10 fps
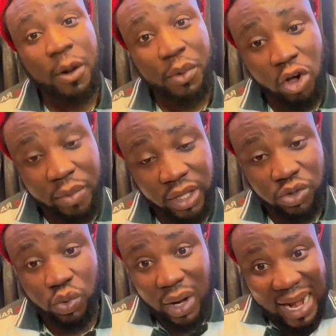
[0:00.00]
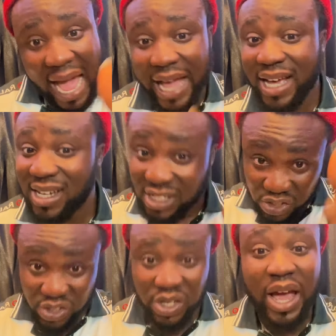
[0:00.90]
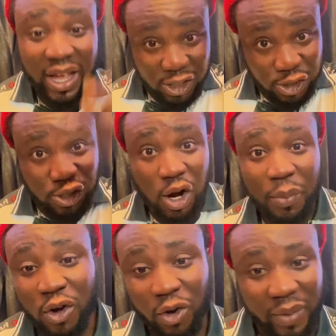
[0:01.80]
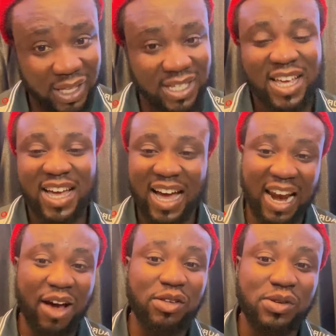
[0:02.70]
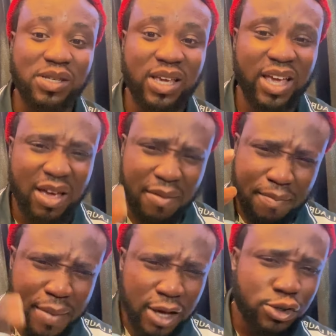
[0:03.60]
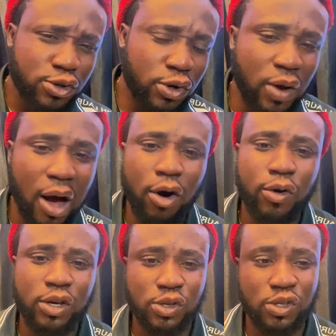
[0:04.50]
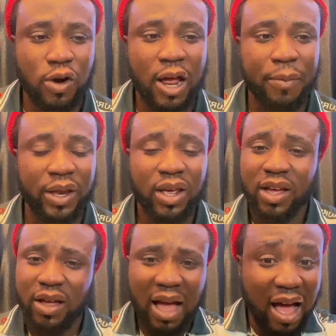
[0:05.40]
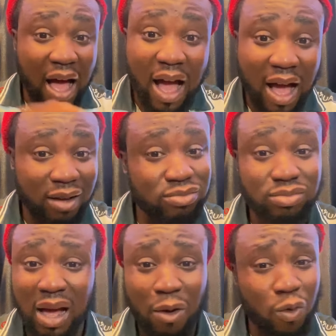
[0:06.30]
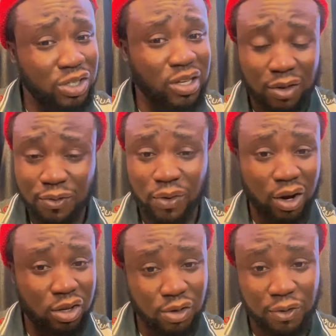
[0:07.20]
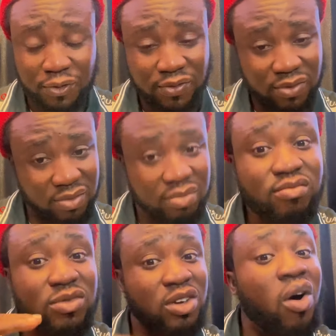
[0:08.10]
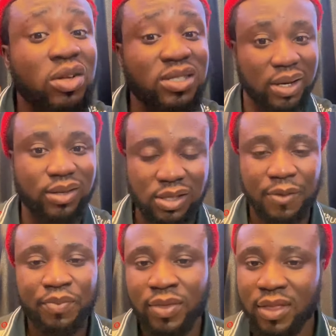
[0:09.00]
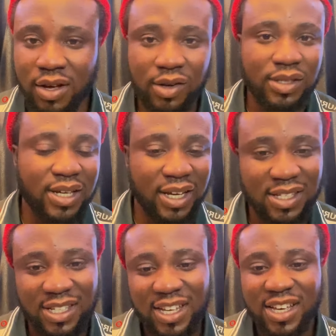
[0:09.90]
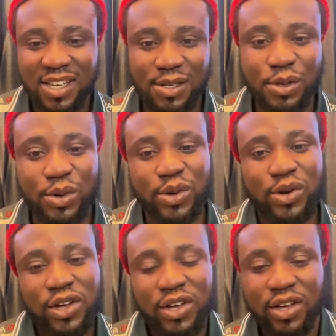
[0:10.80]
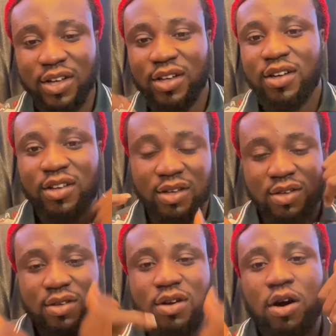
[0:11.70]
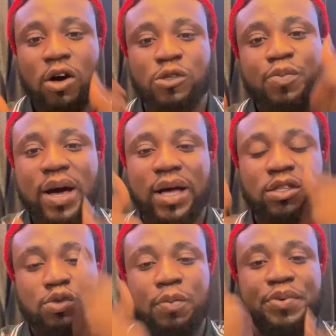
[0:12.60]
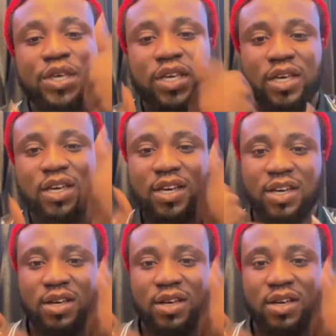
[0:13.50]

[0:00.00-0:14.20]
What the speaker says: drop comment or like, share, drop comment. And I want to say, make sure you are always subscribing and watch out for a lot of content. So, husband to be.